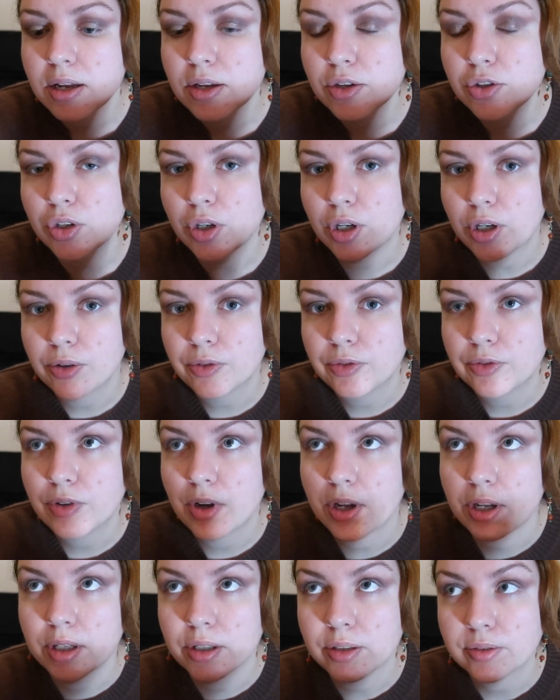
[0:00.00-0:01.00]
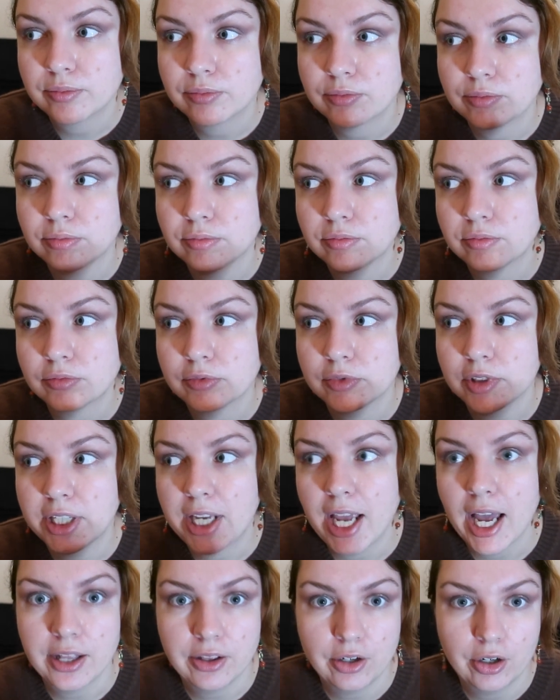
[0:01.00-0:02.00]
sort of
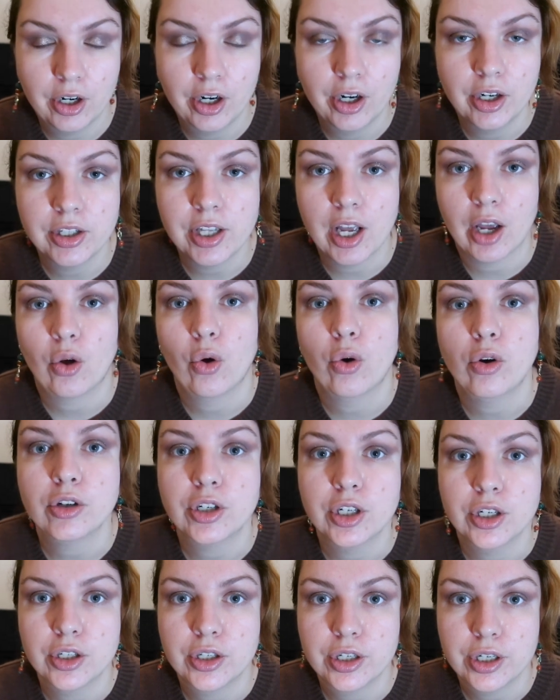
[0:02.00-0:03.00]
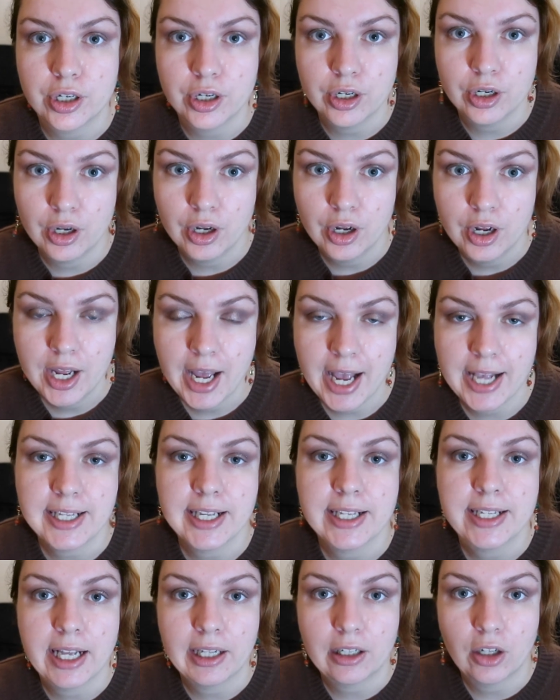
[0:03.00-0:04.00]
gathered according to, as I
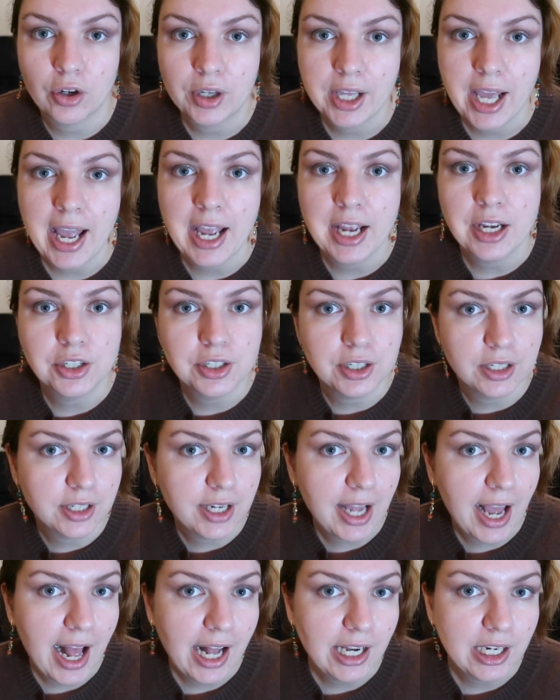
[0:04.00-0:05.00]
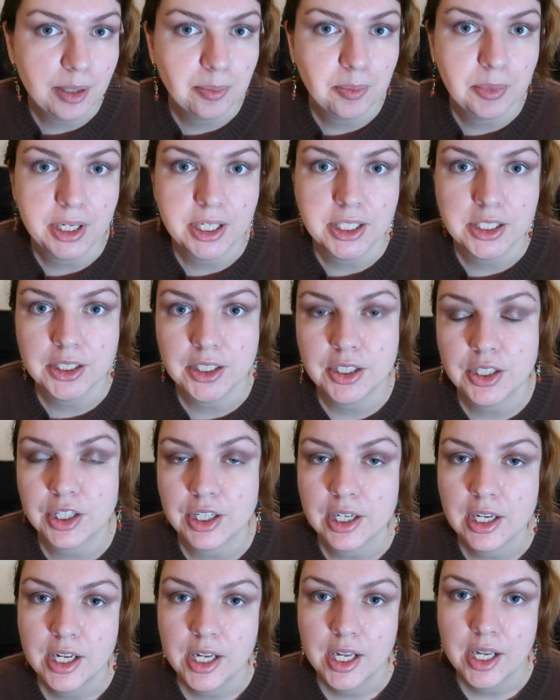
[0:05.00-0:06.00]
said, location, element,
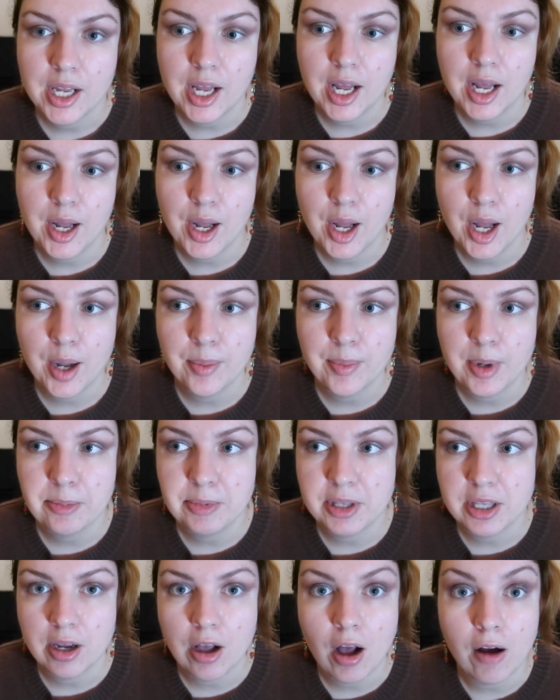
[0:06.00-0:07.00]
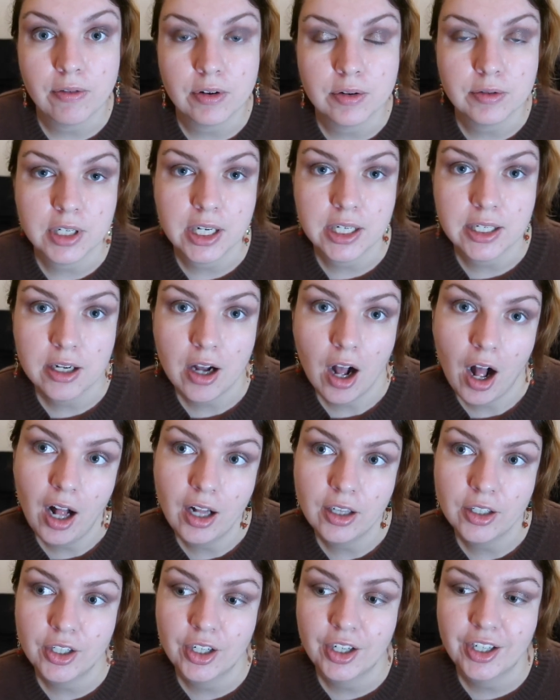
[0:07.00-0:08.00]
maybe the governing
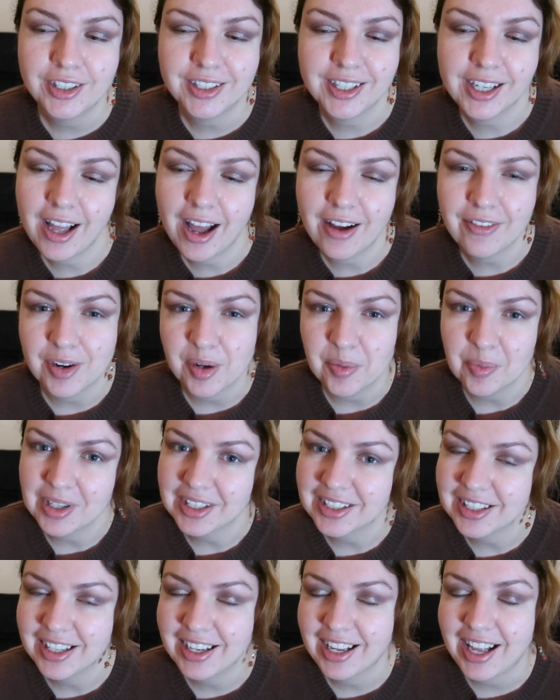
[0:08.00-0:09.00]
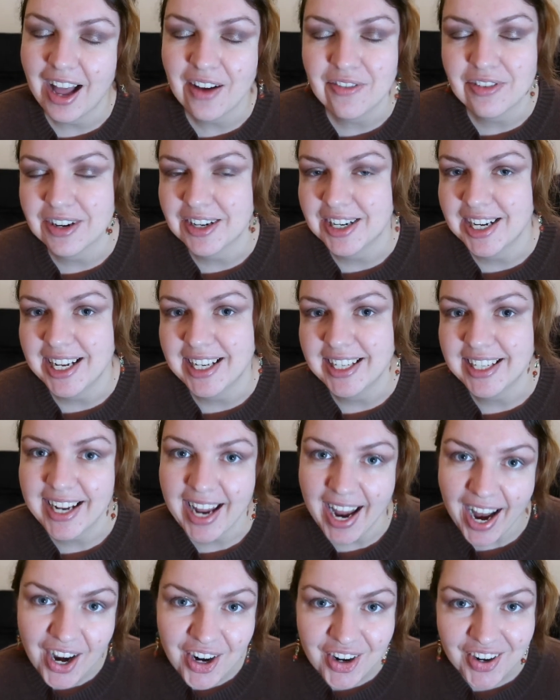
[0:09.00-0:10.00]
color, the governing
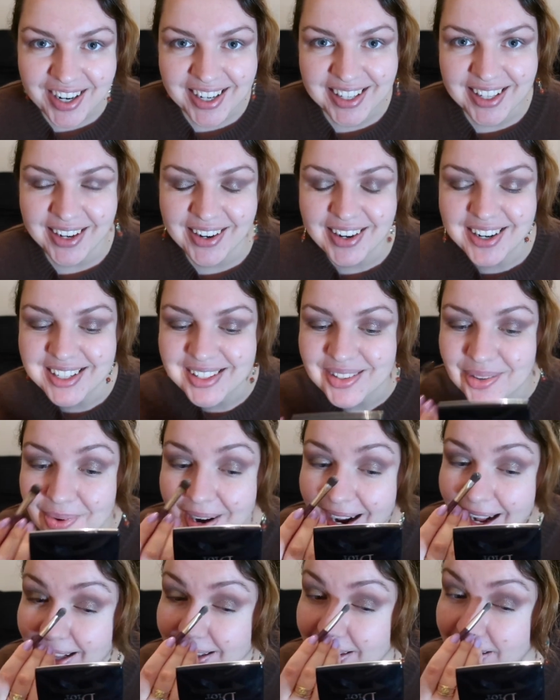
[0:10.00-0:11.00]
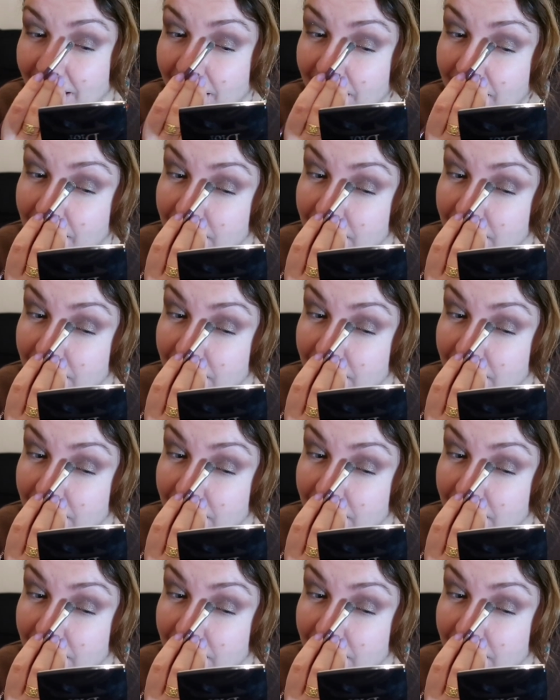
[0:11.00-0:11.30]
character as well.